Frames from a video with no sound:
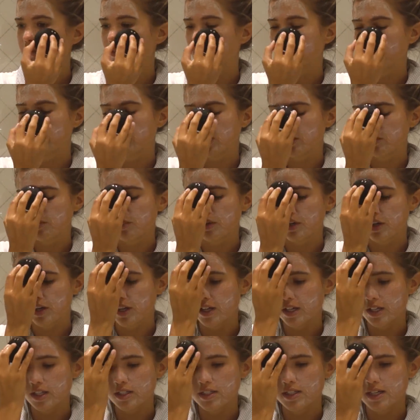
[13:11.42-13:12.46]
Foreo
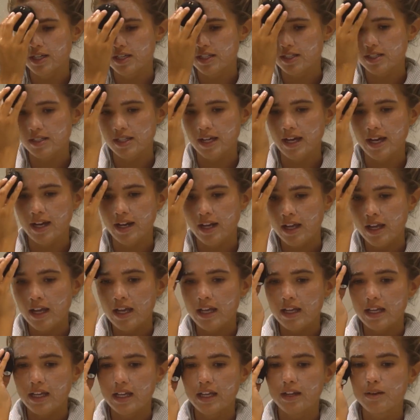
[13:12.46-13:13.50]
product is that
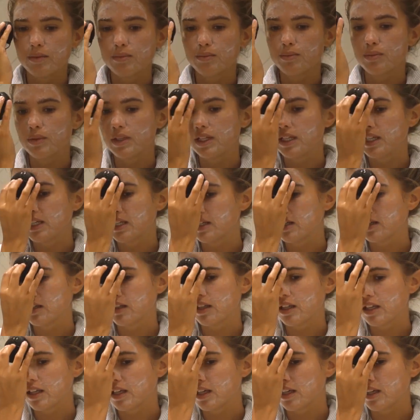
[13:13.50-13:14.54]
it
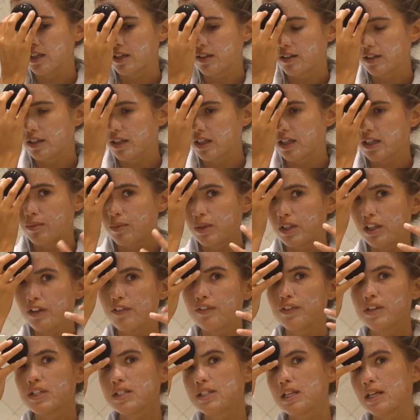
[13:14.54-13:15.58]
really
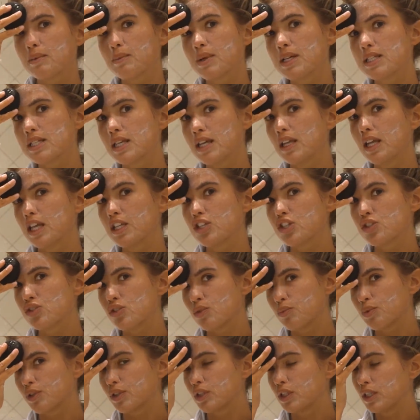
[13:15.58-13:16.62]
feels like my skin gets
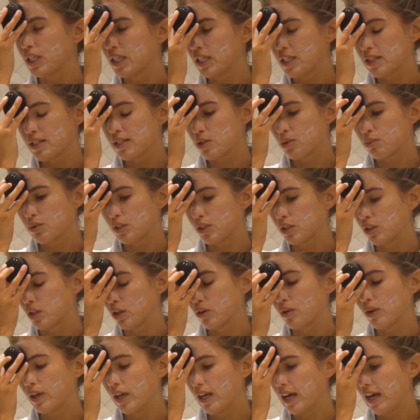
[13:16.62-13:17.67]
super clean and super
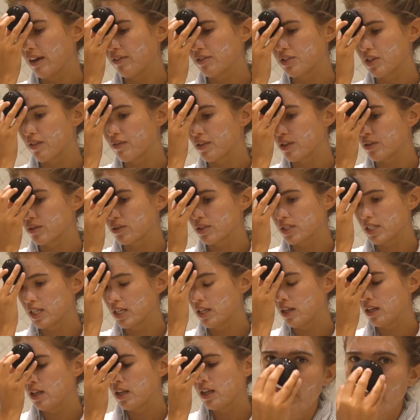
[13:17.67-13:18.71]
glowy after I've used
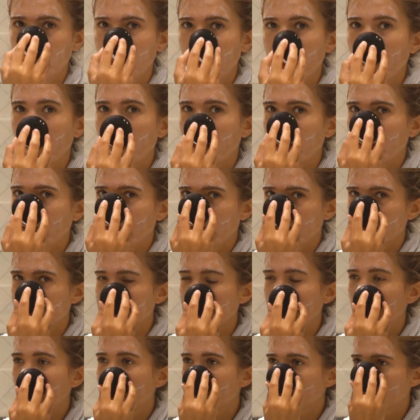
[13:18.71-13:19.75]
it. No, I guess
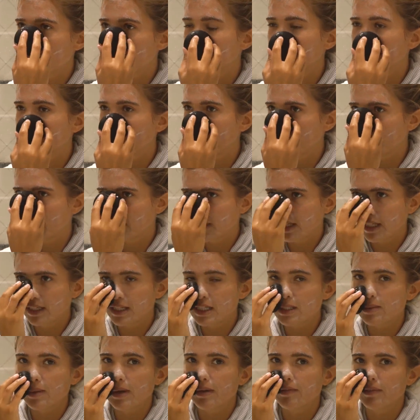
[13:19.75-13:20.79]
I just really like
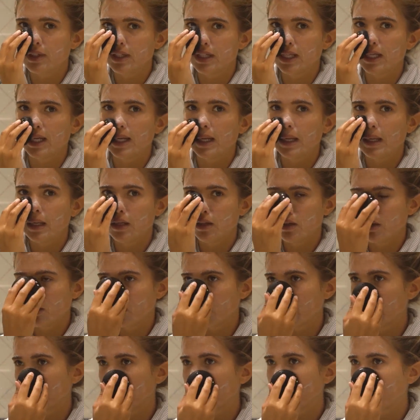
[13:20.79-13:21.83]
this way of cleaning. You
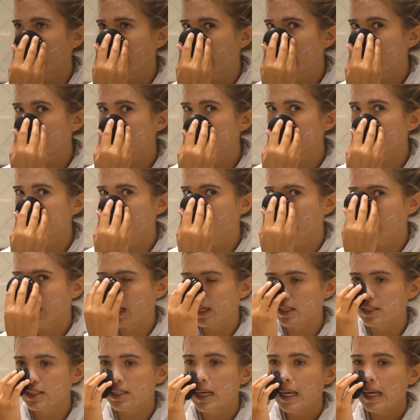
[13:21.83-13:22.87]
don't get your hands on the
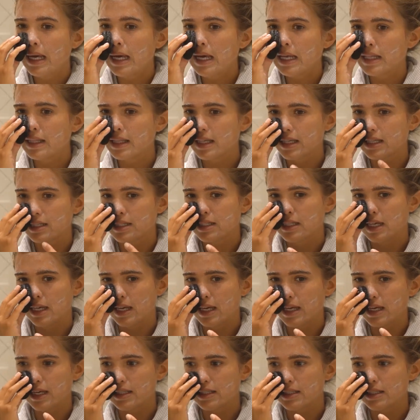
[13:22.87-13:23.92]
face. This
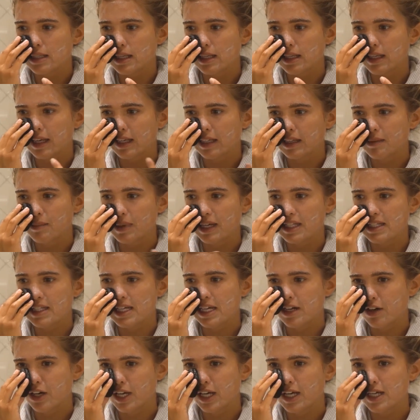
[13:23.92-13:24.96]
is like the
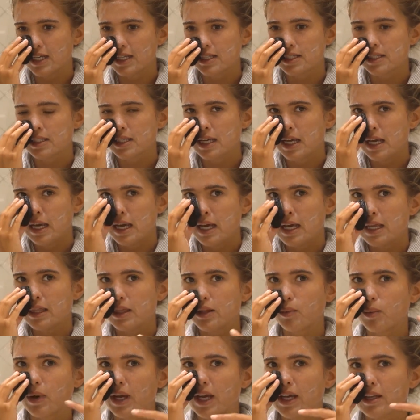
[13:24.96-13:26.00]
bacterias.
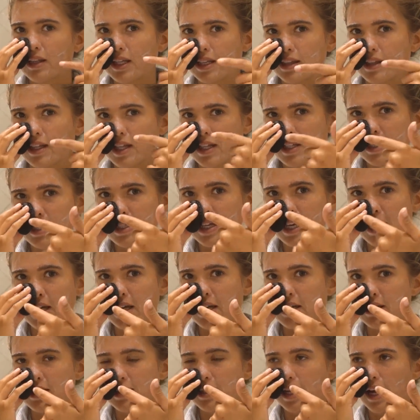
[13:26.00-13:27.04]
The way that this
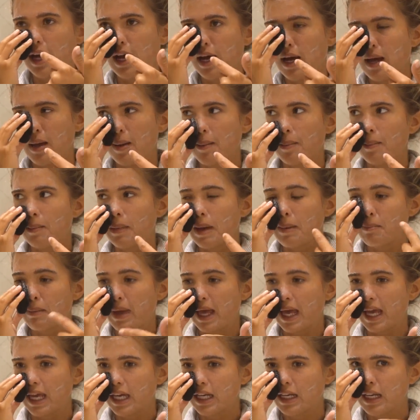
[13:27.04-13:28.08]
is
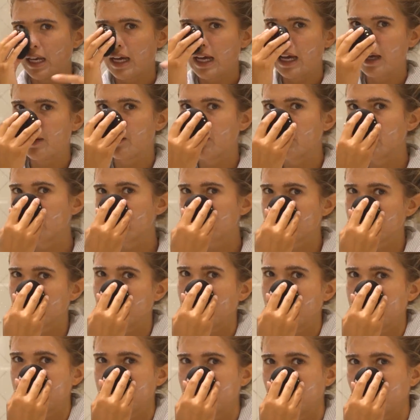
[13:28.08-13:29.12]
made, I will do
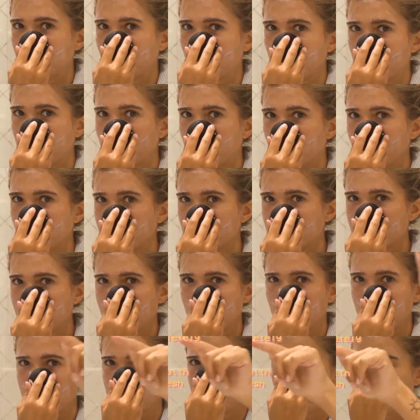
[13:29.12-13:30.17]
like little points
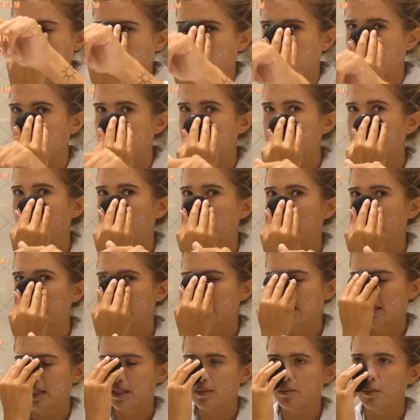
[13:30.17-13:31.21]
here so you guys can like
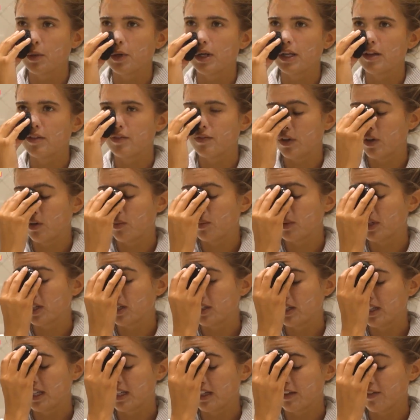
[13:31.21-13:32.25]
see the more info,
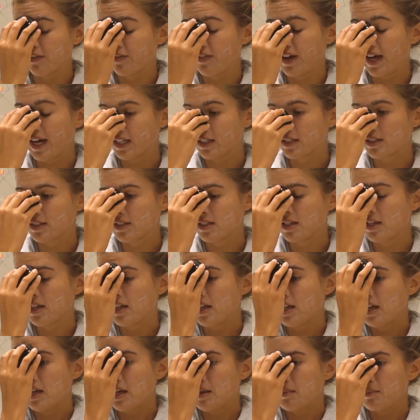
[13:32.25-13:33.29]
like the facts,
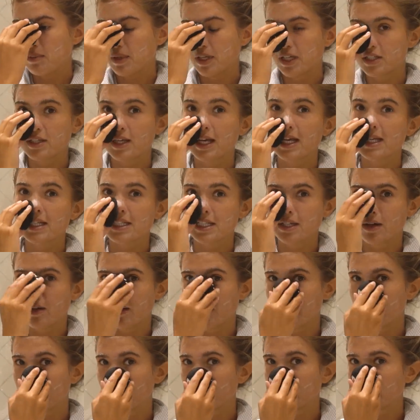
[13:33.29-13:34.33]
because you guys know
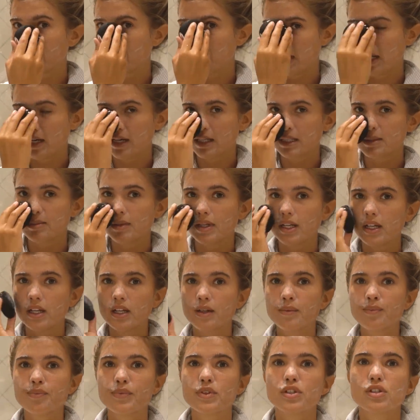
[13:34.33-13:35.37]
I'm really bad at
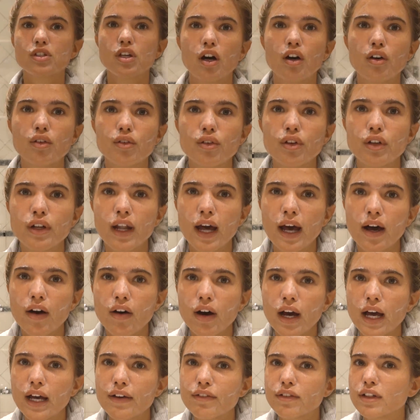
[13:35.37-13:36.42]
explaining. So now
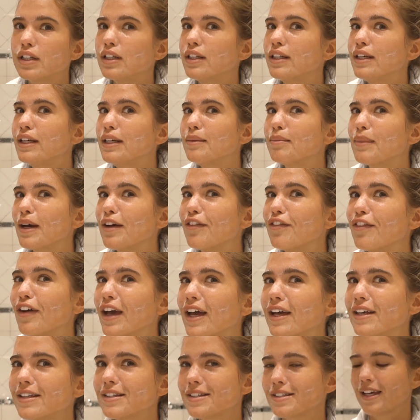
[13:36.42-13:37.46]
I've cleaned my
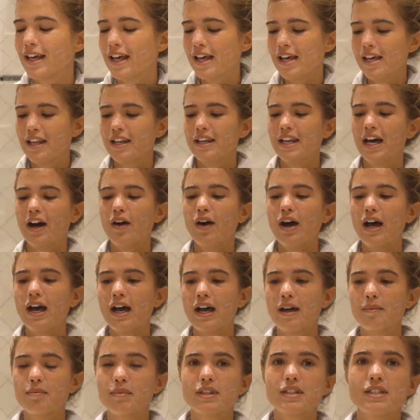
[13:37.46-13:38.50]
face.
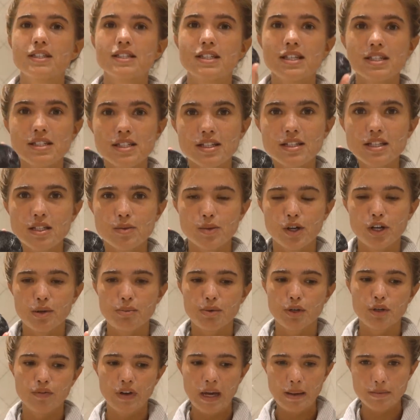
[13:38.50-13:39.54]
Now, since this is
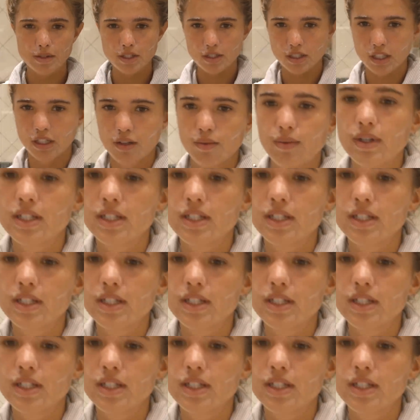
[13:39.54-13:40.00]
waterproof, I'm just gonna